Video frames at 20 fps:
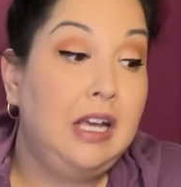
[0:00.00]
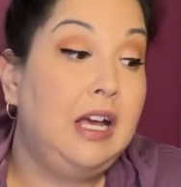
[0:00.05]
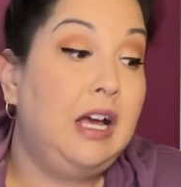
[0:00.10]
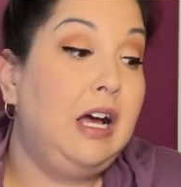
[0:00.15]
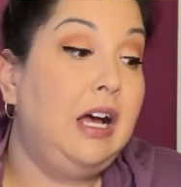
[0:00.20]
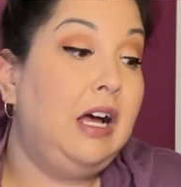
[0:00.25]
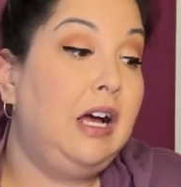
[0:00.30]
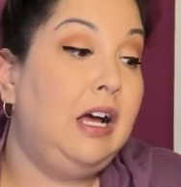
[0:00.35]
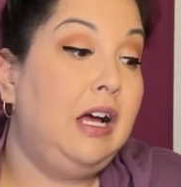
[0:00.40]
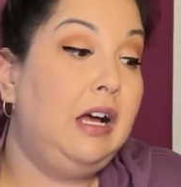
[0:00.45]

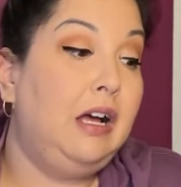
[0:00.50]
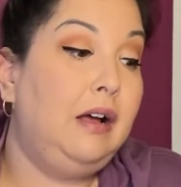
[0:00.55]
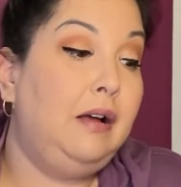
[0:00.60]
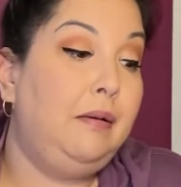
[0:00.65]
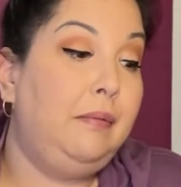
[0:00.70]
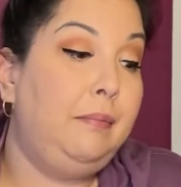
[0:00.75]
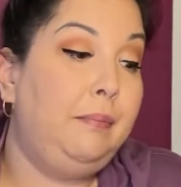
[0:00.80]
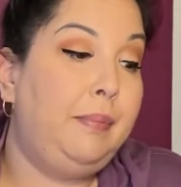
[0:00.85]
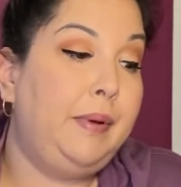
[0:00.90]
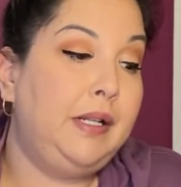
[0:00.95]

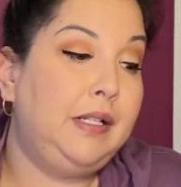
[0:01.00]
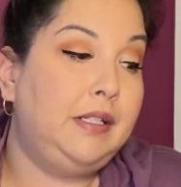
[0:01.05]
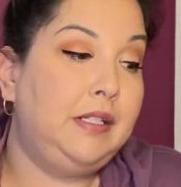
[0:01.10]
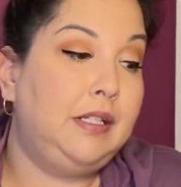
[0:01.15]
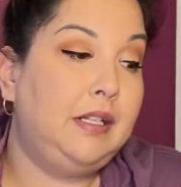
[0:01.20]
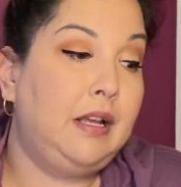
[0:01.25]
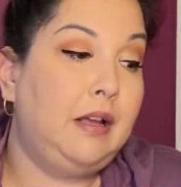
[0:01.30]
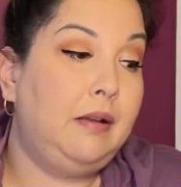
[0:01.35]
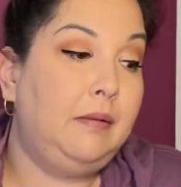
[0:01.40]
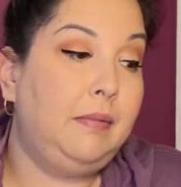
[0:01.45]

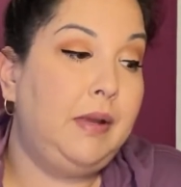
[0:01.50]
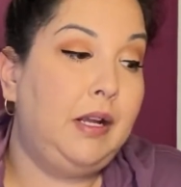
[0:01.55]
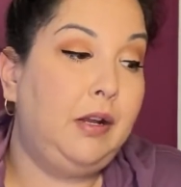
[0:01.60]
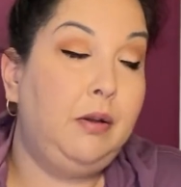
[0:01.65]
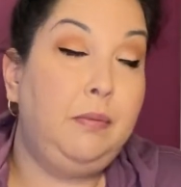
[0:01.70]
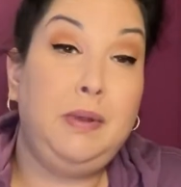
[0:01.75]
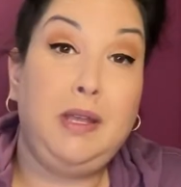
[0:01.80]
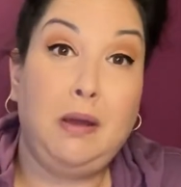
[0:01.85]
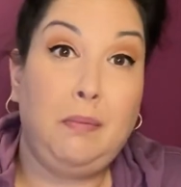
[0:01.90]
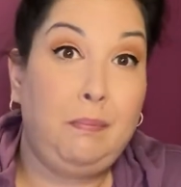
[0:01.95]
It could
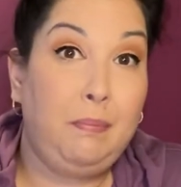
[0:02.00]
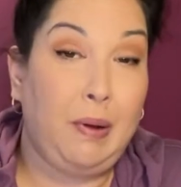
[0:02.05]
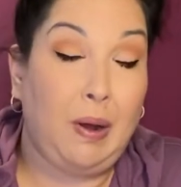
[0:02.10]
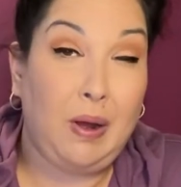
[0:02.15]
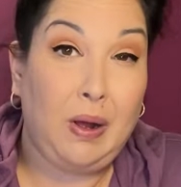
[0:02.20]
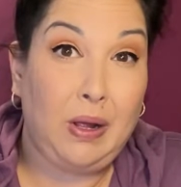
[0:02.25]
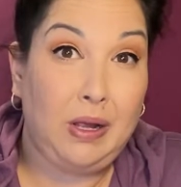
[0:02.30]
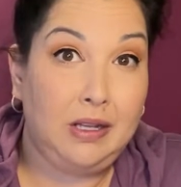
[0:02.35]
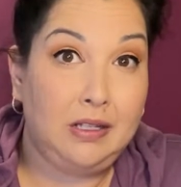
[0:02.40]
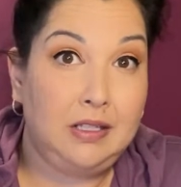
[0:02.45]
be a
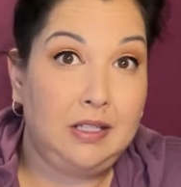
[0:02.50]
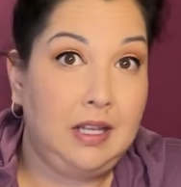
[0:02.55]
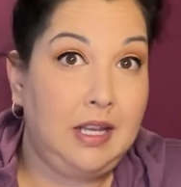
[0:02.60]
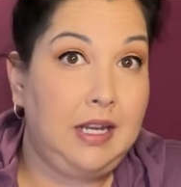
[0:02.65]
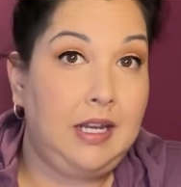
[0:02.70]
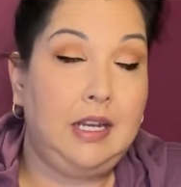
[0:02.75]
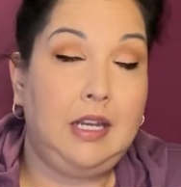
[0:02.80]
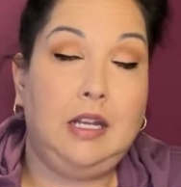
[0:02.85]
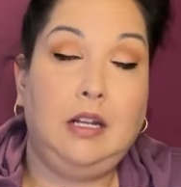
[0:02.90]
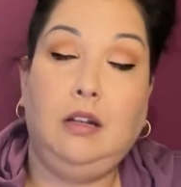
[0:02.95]
boss,
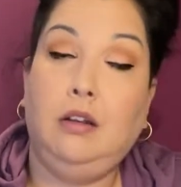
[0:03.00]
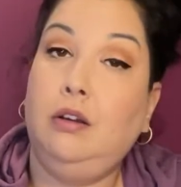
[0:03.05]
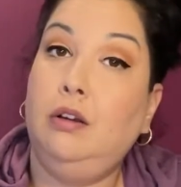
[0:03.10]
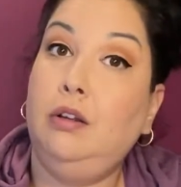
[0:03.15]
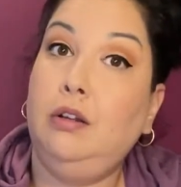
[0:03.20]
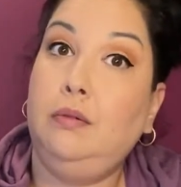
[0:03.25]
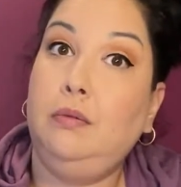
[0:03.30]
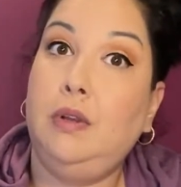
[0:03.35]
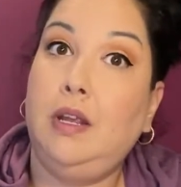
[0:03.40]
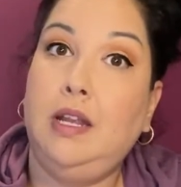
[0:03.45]
like
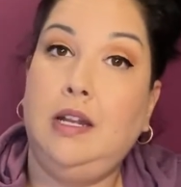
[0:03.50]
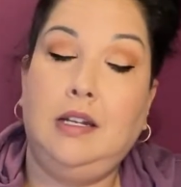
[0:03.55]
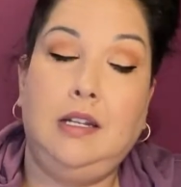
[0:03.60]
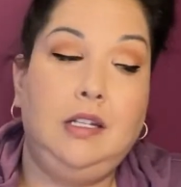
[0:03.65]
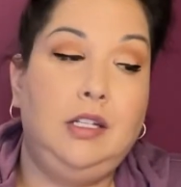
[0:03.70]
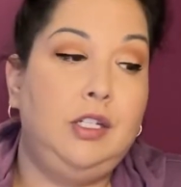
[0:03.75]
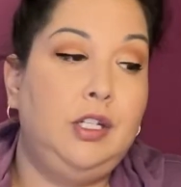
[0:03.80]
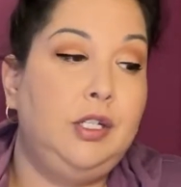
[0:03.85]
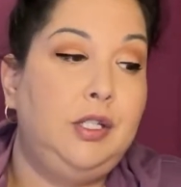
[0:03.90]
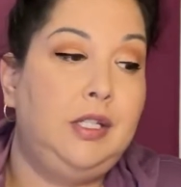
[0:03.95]

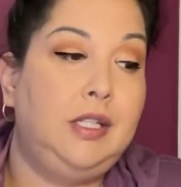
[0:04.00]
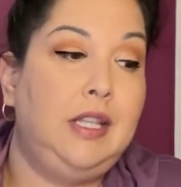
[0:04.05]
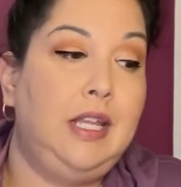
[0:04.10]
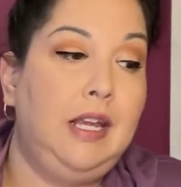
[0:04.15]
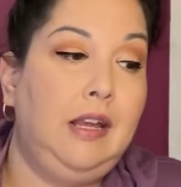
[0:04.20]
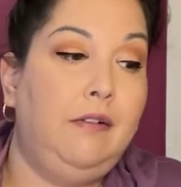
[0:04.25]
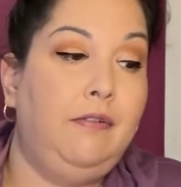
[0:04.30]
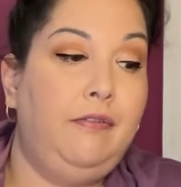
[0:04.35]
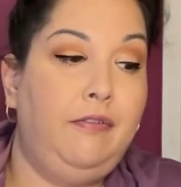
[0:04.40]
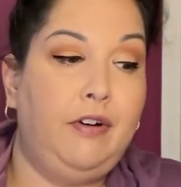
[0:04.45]
just
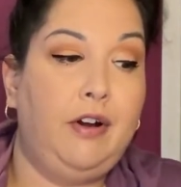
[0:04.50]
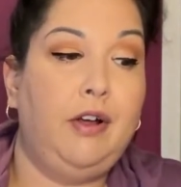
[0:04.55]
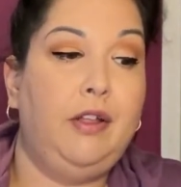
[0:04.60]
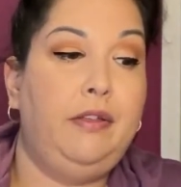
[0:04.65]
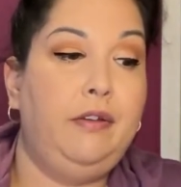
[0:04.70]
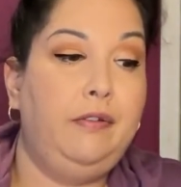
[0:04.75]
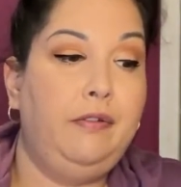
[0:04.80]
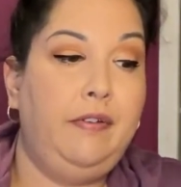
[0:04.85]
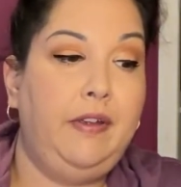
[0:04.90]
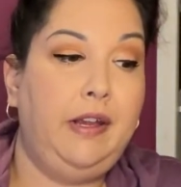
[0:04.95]
think
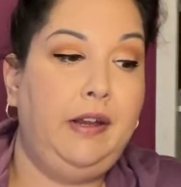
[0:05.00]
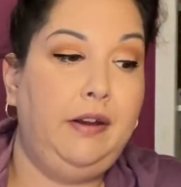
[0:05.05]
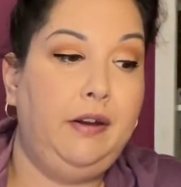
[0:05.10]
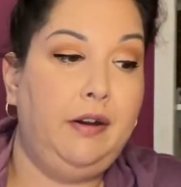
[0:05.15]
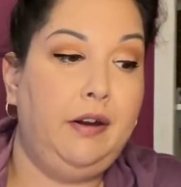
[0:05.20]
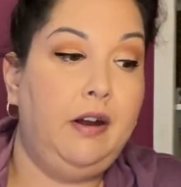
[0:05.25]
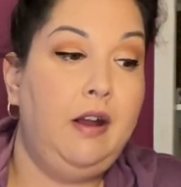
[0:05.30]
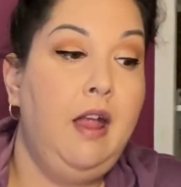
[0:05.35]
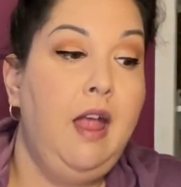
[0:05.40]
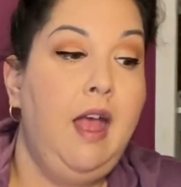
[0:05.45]
father
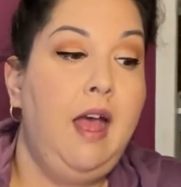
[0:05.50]
figure.